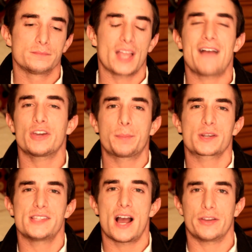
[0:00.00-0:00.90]
Have a good
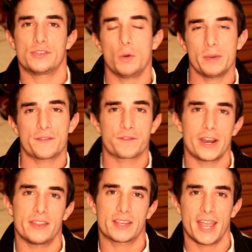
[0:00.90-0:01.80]
personality. Don't be
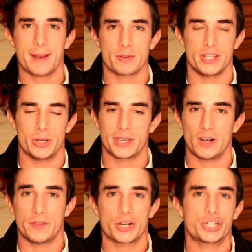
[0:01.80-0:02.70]
afraid of the camera. You know, get
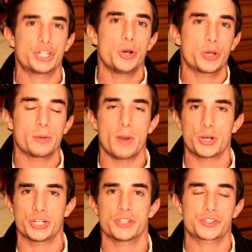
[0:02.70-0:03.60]
on there, show your
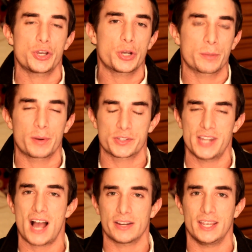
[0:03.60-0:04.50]
emotions, show your
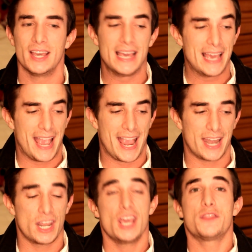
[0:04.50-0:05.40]
personality,
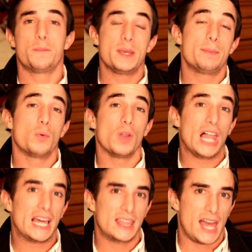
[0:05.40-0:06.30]
and the people will
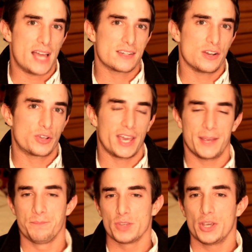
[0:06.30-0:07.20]
like that, okay?